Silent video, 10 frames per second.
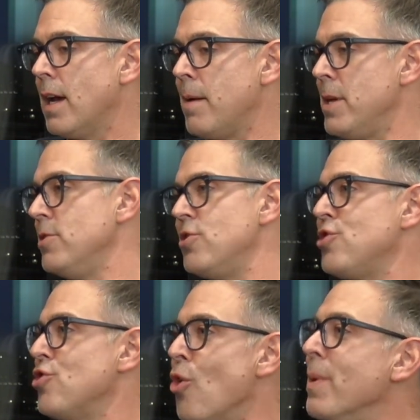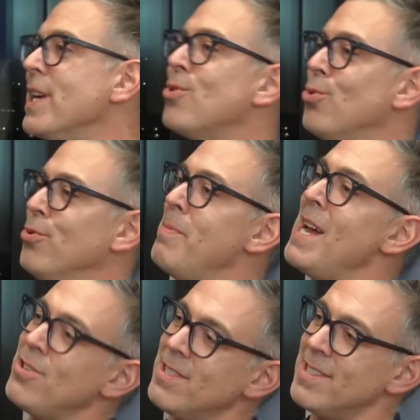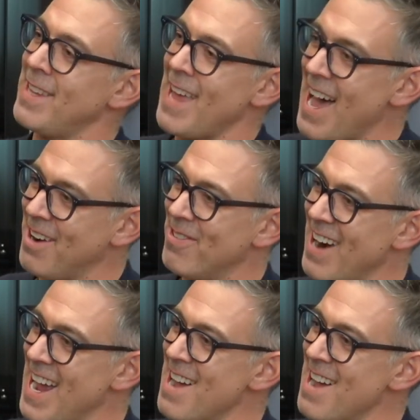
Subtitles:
I mean, so many cool dimensions to that, right?